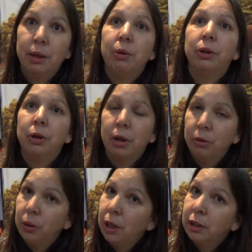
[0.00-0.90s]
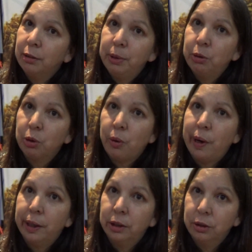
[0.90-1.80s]
They will no longer be
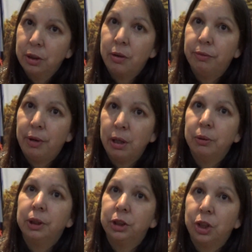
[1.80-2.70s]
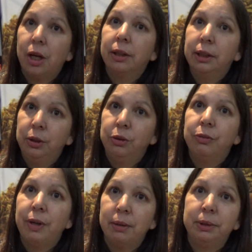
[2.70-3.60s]
required to follow the Child Youth
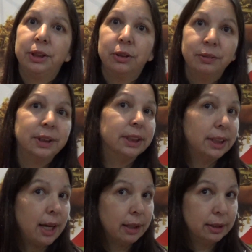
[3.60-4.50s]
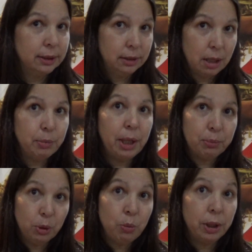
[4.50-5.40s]
Family Services Act come
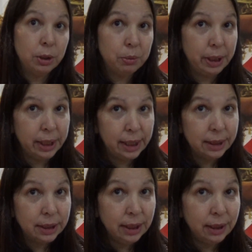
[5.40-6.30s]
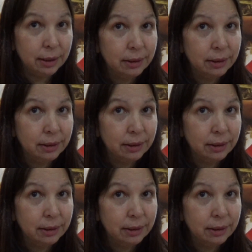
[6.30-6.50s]
April 1, 2018.